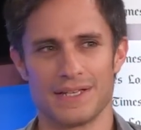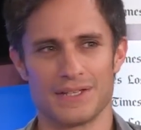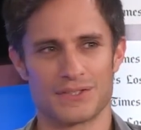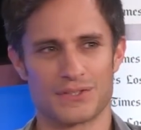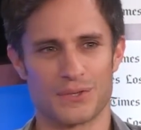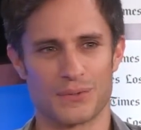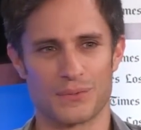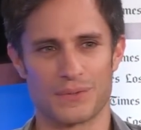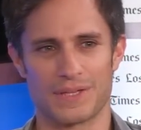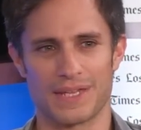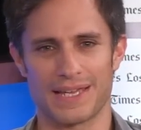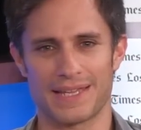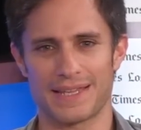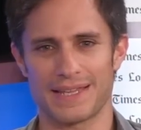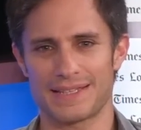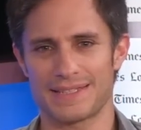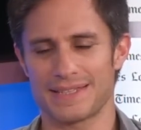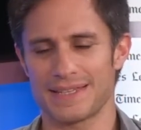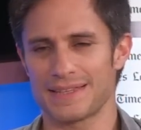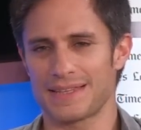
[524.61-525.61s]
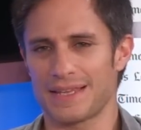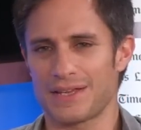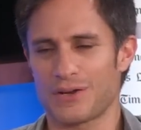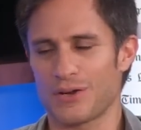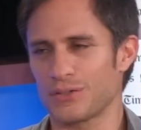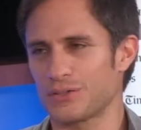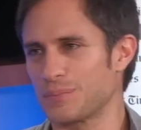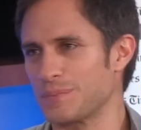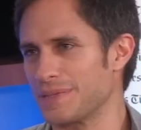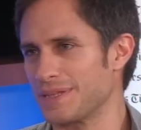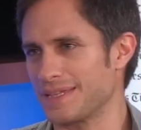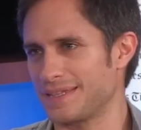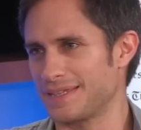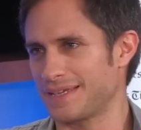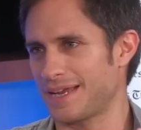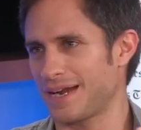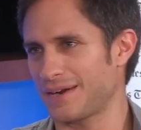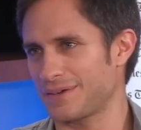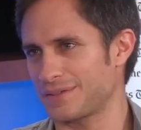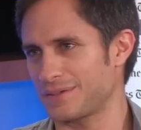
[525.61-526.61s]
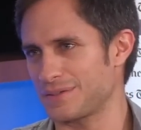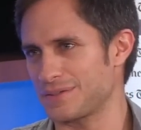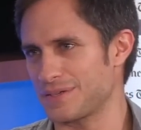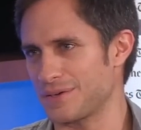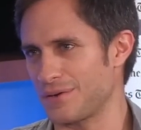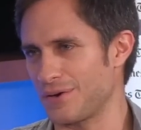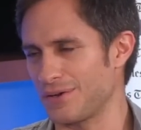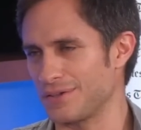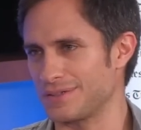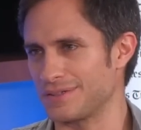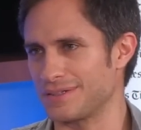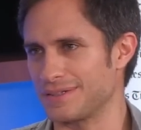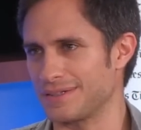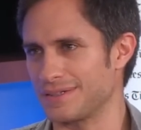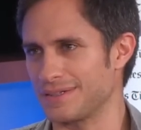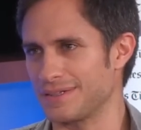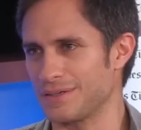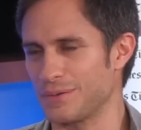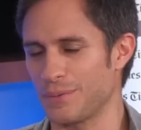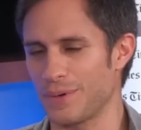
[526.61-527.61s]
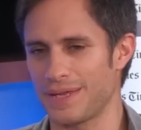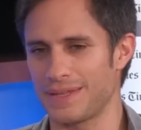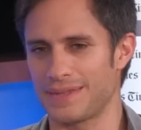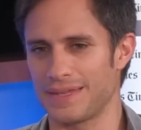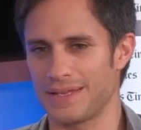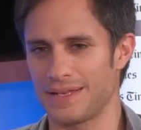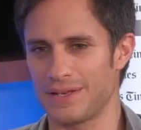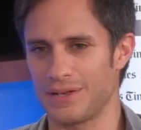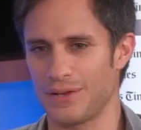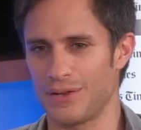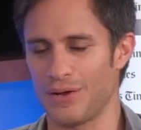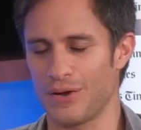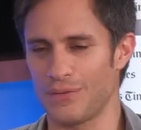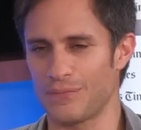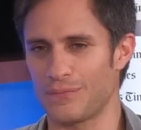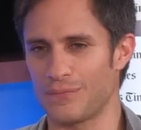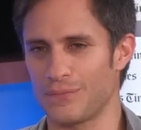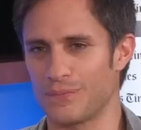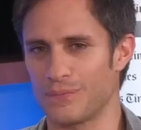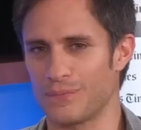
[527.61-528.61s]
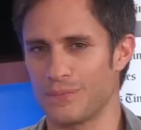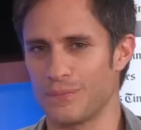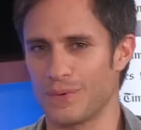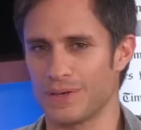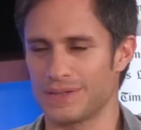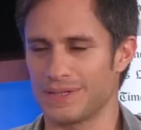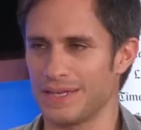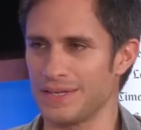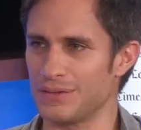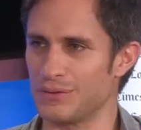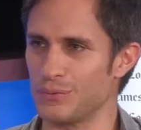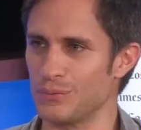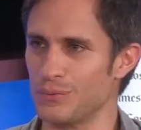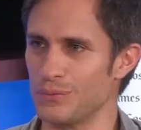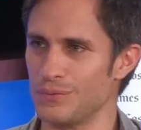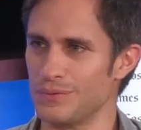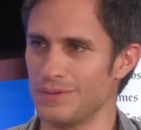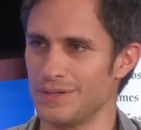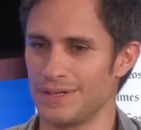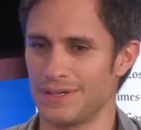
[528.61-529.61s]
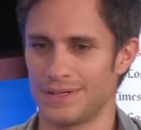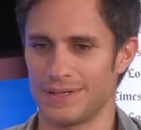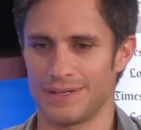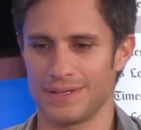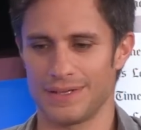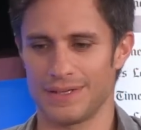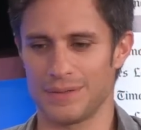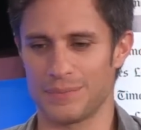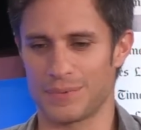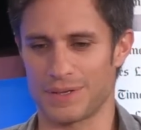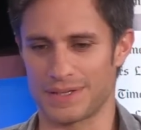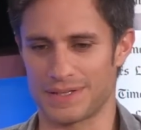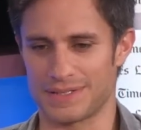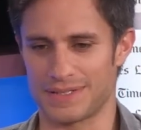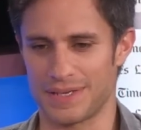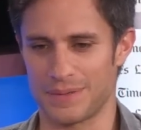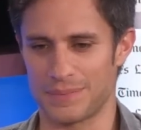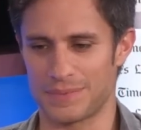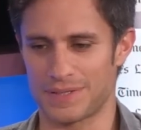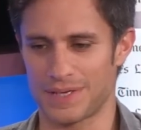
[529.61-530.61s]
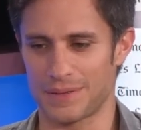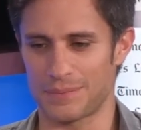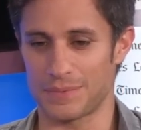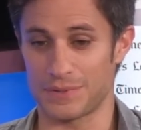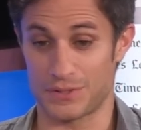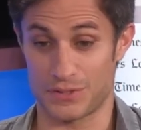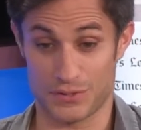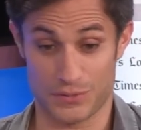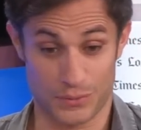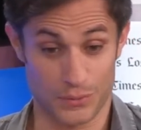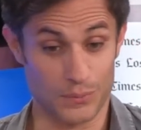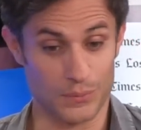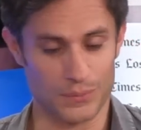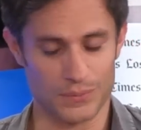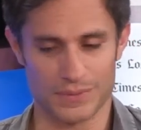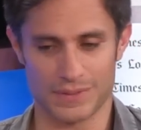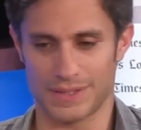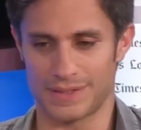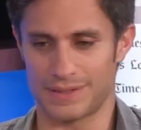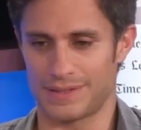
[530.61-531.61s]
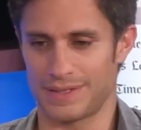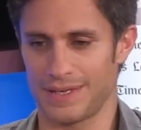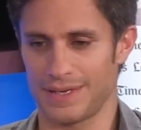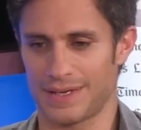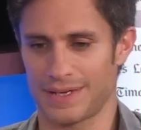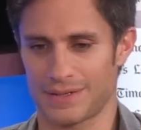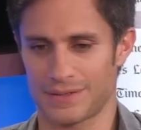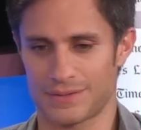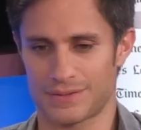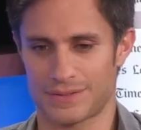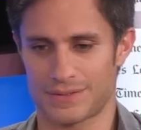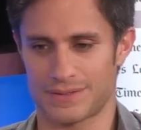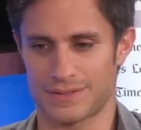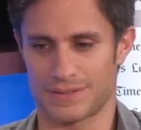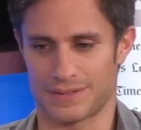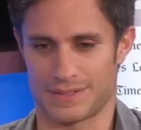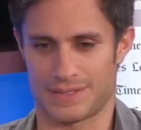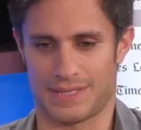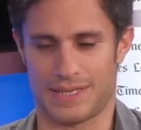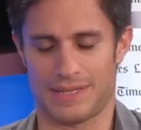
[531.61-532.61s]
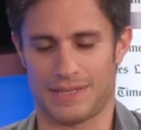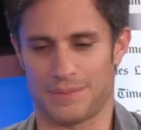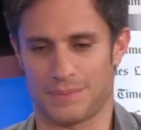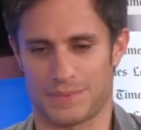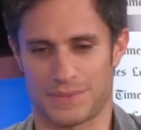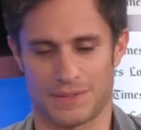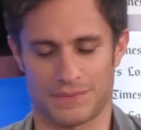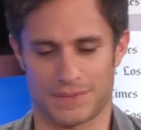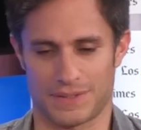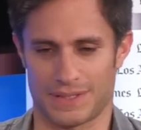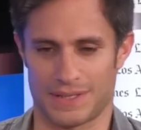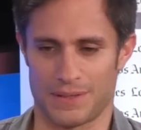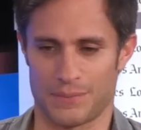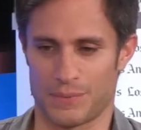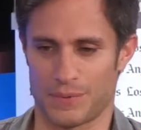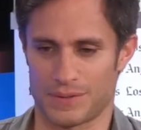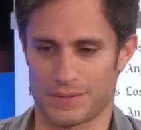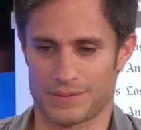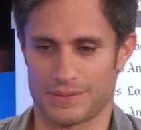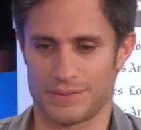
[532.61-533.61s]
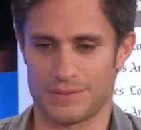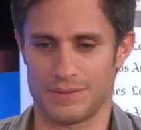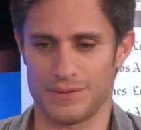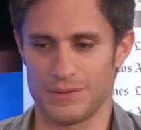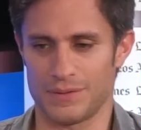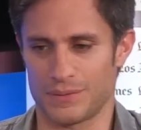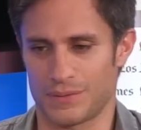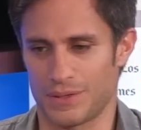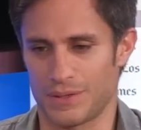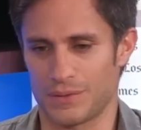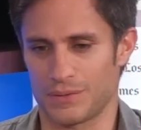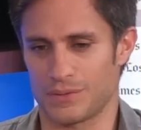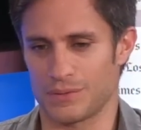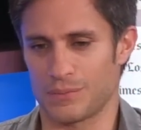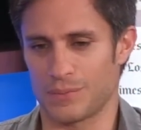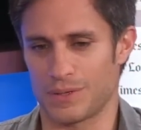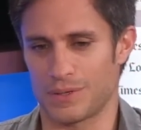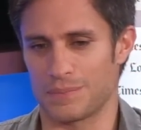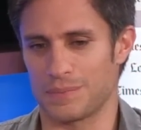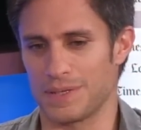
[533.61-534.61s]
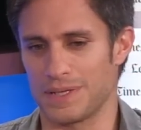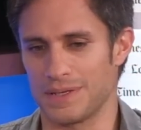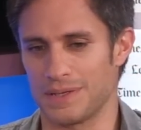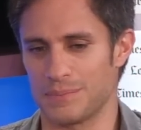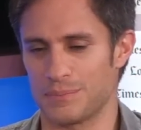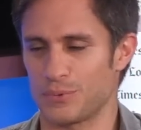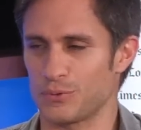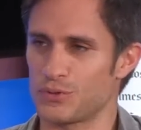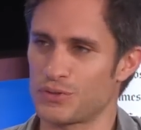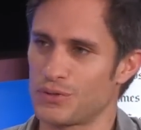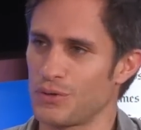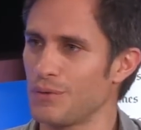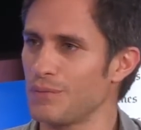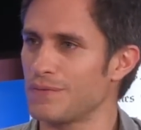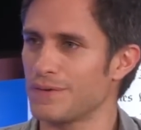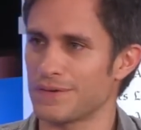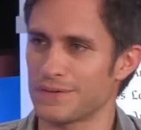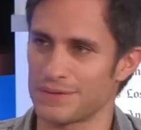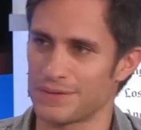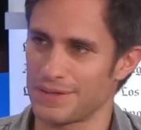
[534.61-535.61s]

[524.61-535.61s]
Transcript: So that's the dichotomy that the characters are on. In a way, they love what they do, but at the same time, it's true that they cannot sustain themselves and they want, you know, they don't want to be pushed over.